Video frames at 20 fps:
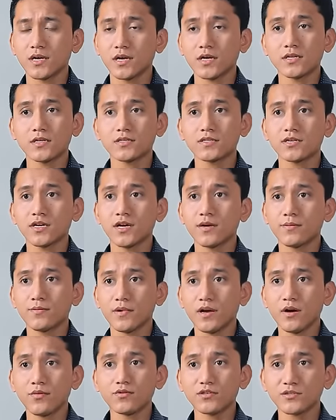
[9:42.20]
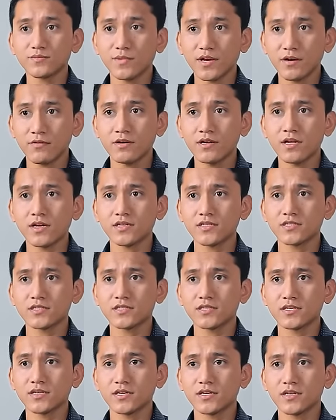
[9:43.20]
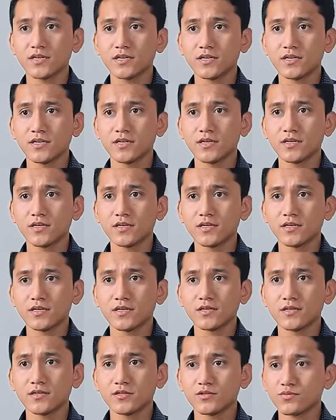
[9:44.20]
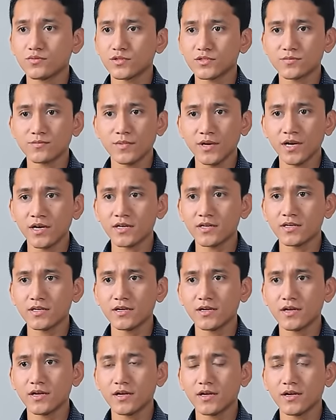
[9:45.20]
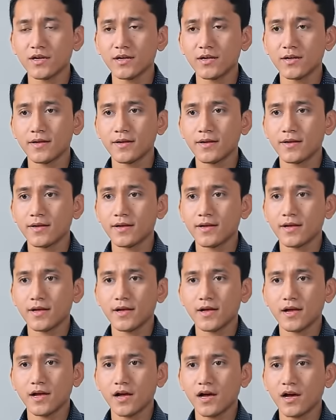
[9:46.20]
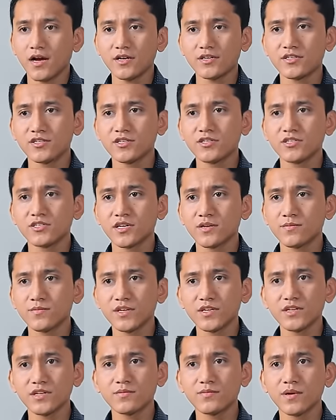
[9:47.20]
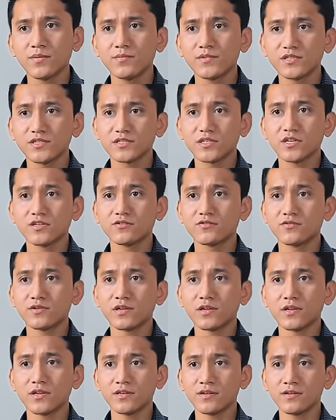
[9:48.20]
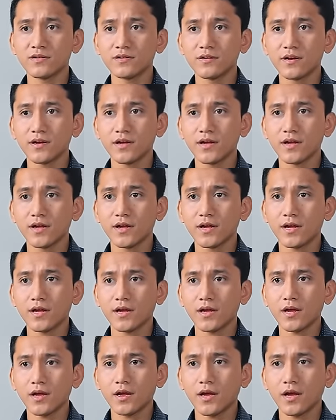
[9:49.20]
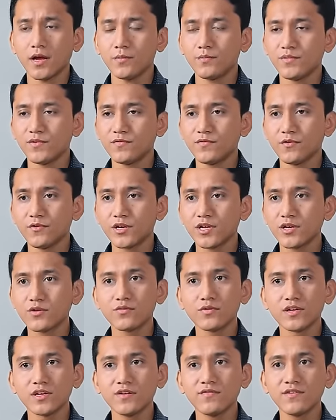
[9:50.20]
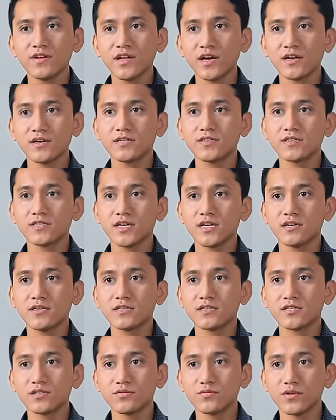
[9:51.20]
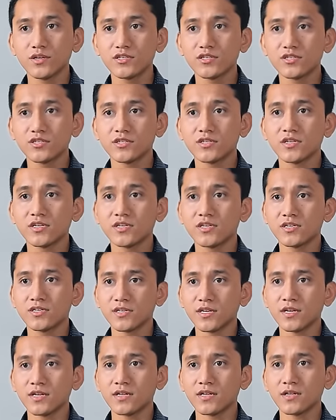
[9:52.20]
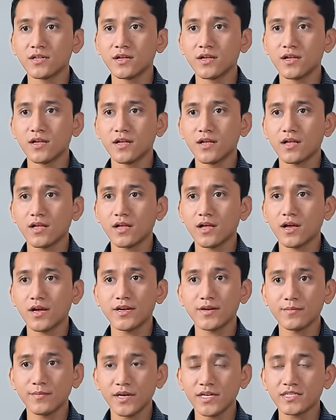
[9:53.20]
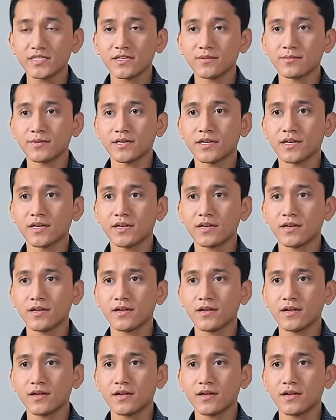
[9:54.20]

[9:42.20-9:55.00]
At the time, I was paralyzed. This was bad. I just admitted my mistake to the leader, and before he could even understand the situation in detail, I had messed up again.